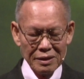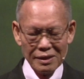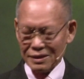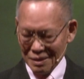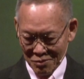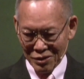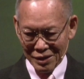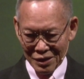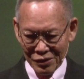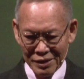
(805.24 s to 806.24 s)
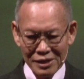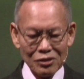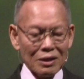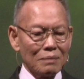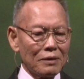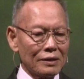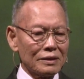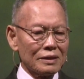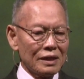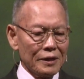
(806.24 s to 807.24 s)
not the moral law. He's talking
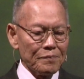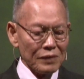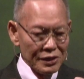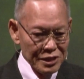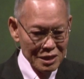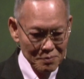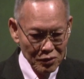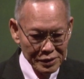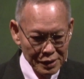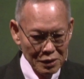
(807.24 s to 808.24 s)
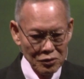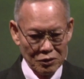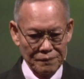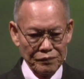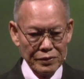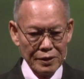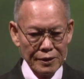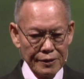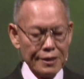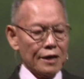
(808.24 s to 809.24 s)
about the ceremonial law.
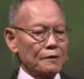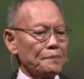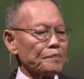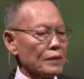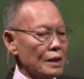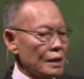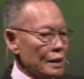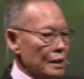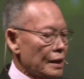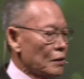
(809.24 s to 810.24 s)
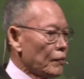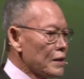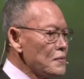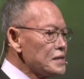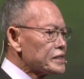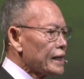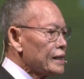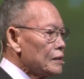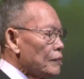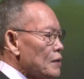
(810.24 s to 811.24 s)
Now, uh, when, we
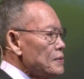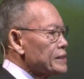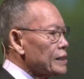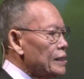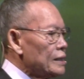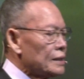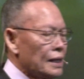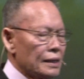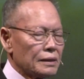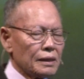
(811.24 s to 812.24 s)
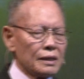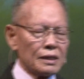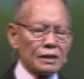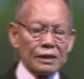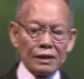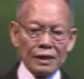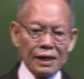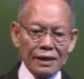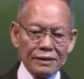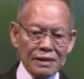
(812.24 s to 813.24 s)
say, when we say that
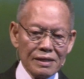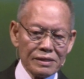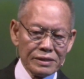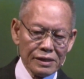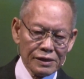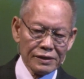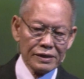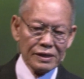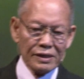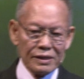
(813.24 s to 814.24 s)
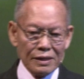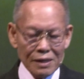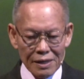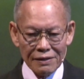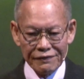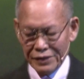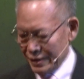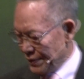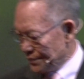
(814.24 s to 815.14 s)
God is uh, love,